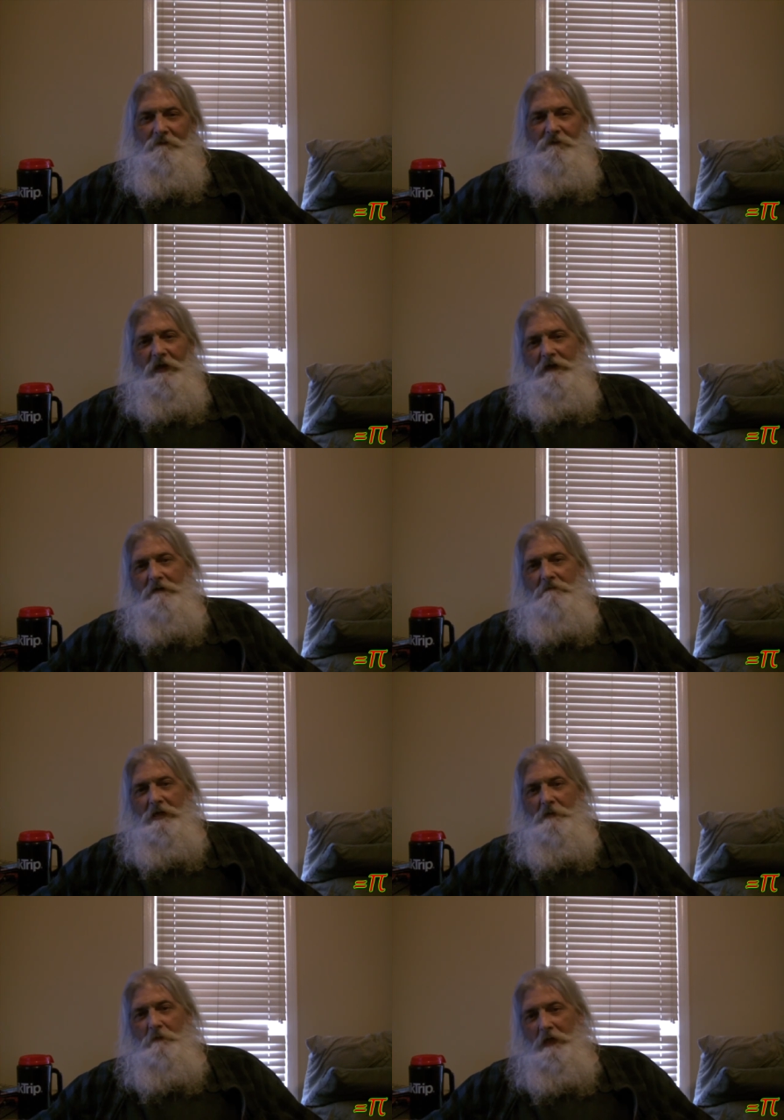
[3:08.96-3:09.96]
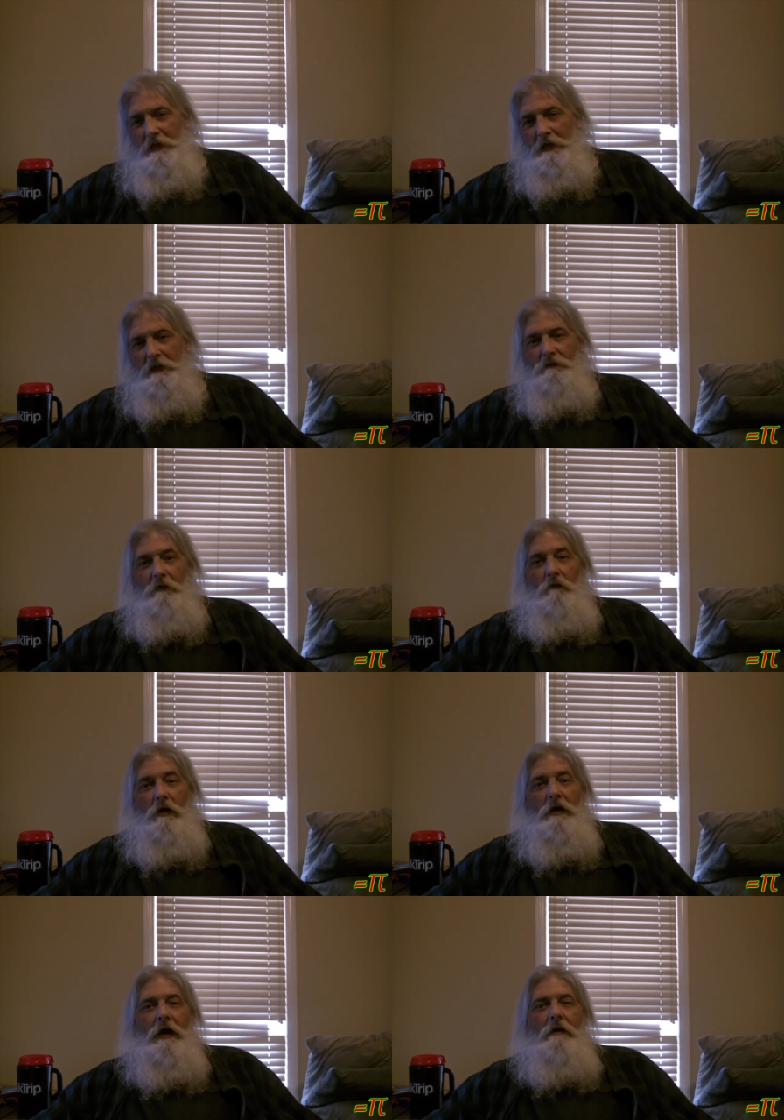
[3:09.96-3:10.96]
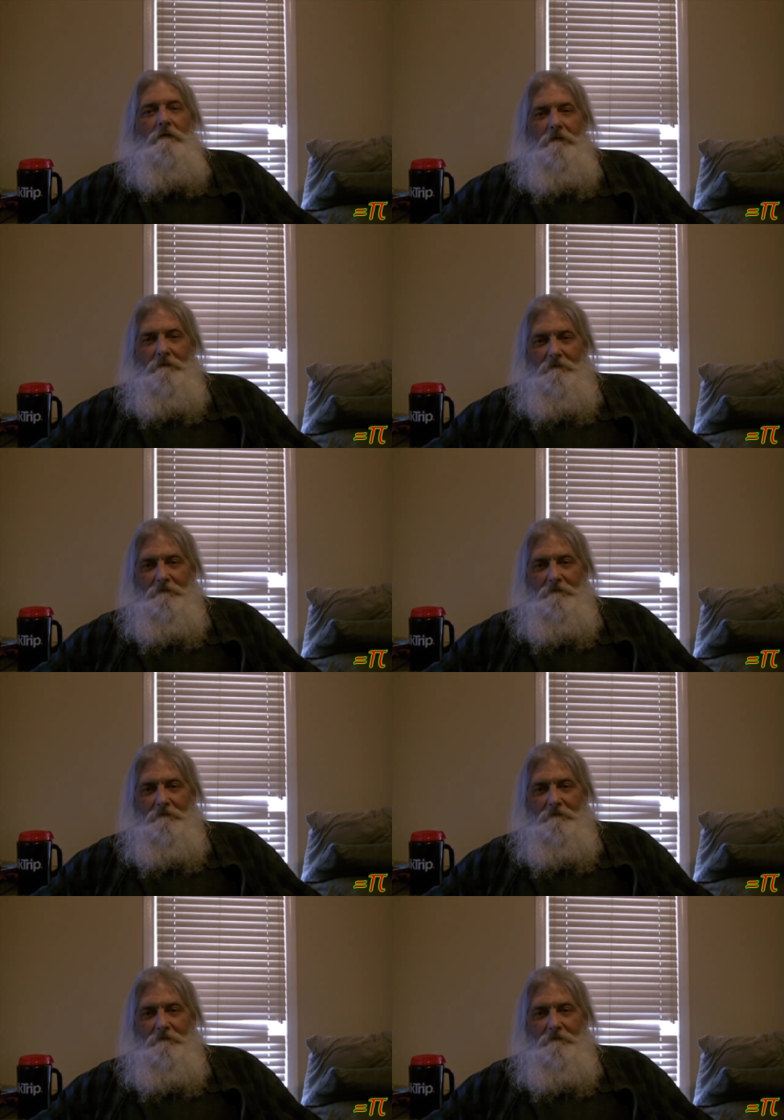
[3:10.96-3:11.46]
In fact, it makes breathing into a workout.